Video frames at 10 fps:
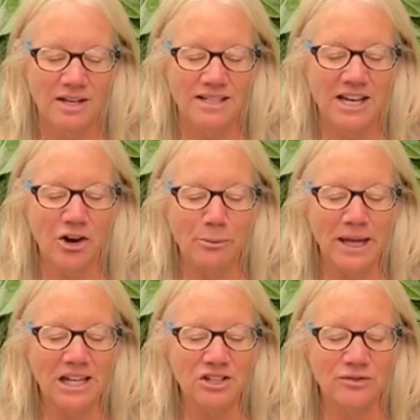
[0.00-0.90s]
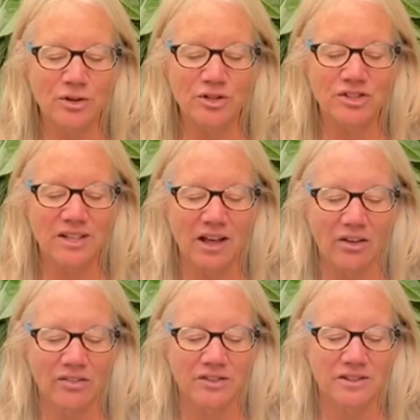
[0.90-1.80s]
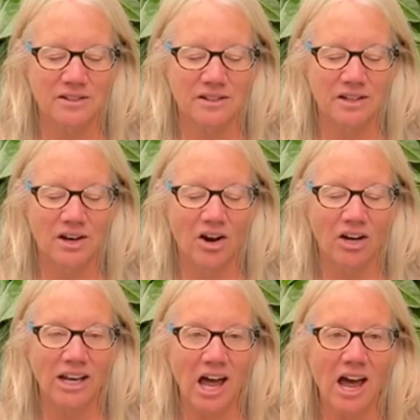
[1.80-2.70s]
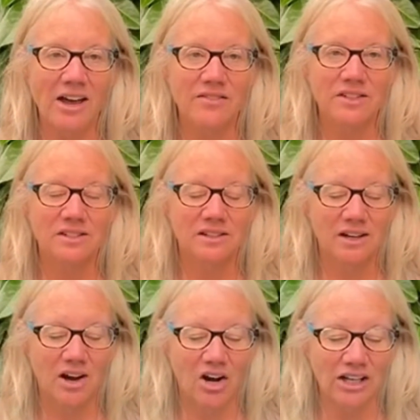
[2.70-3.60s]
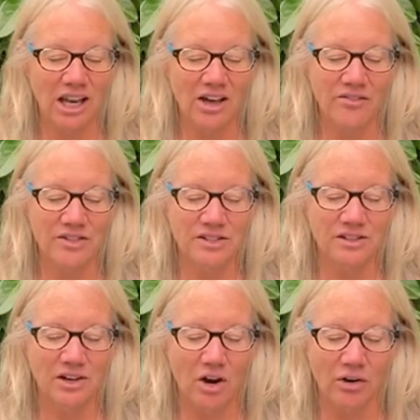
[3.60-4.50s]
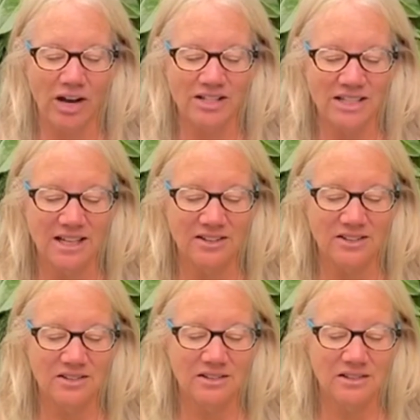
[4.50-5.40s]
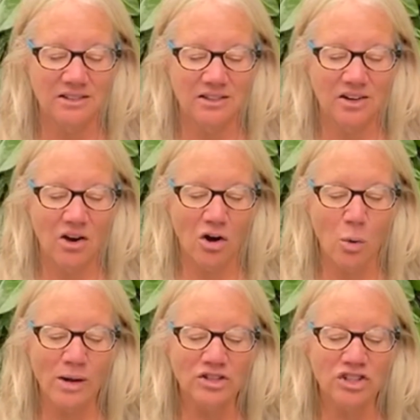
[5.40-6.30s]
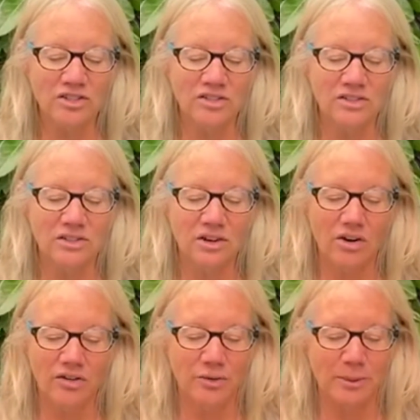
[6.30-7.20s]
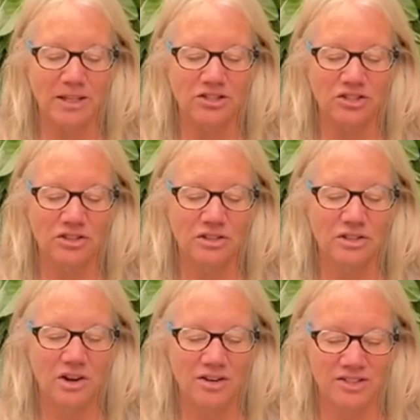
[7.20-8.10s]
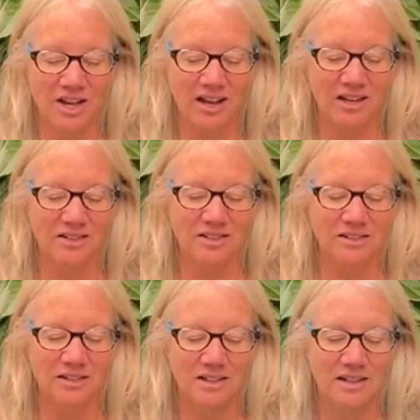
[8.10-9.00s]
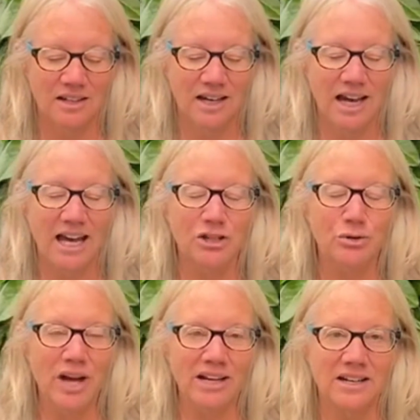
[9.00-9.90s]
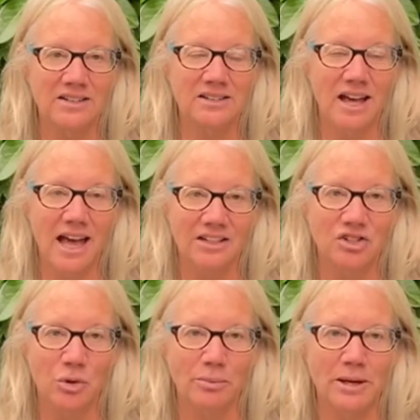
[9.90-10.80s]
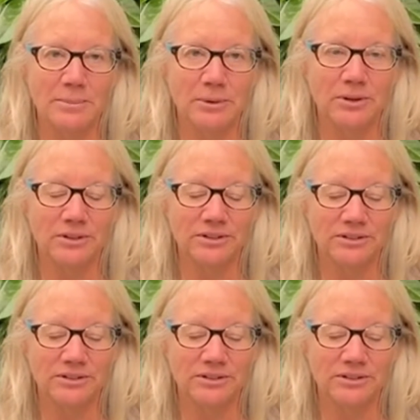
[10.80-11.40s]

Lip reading: Take our many diverse selves, our lives, our loves, our ideas, our questions, our speech, our silence, and unite us as your people.